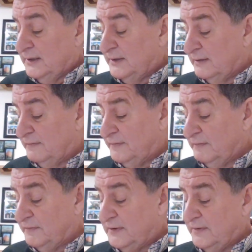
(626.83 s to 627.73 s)
in the
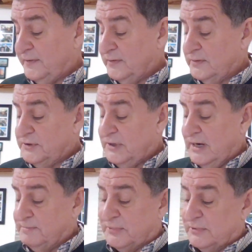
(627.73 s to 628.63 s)
53rd
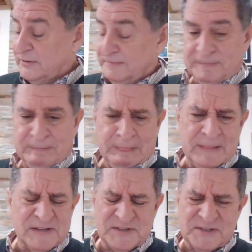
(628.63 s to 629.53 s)
chapter.
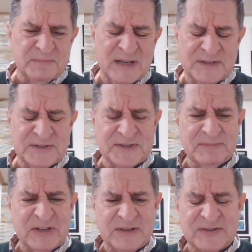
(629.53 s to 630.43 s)
It just
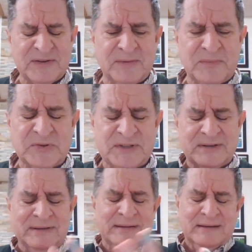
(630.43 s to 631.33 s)
amazes me. This is almost
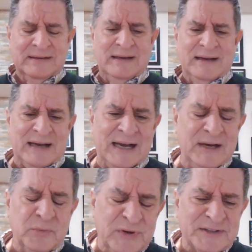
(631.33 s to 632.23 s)
an
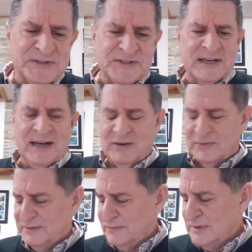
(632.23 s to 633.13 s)
eyewitness
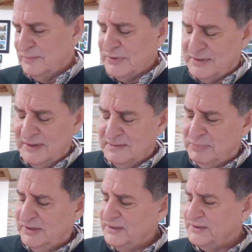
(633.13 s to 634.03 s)
account of what would
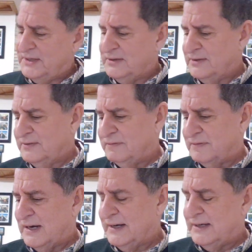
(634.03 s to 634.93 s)
take place on Good
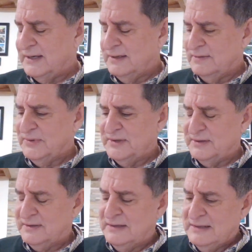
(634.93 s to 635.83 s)
Friday,
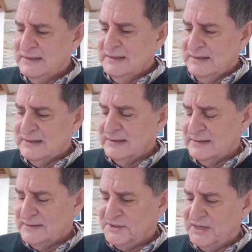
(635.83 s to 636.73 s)
written
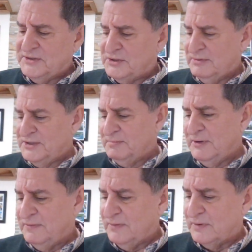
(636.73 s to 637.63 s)
centuries
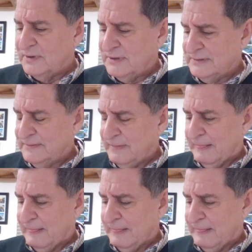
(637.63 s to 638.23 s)
before.